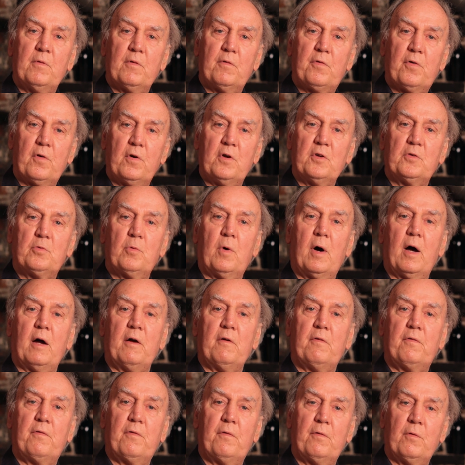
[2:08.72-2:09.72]
for his
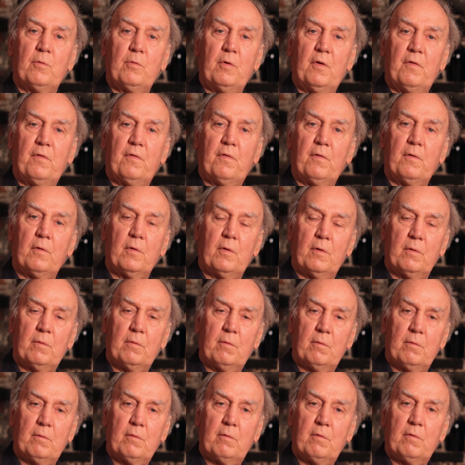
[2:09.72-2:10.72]
wife, with
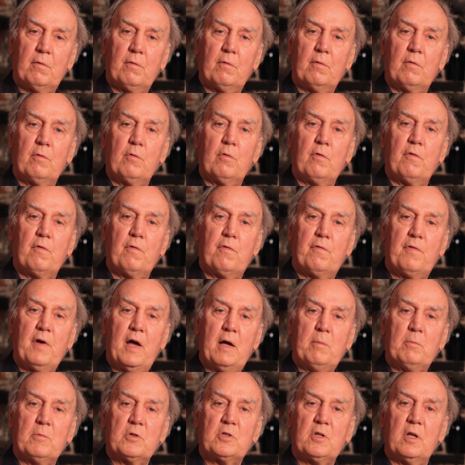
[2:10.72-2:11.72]

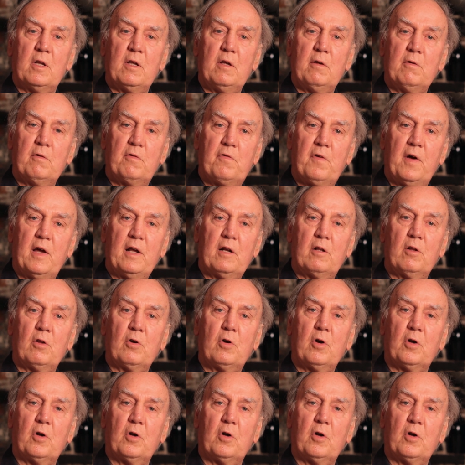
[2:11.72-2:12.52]
famously fatal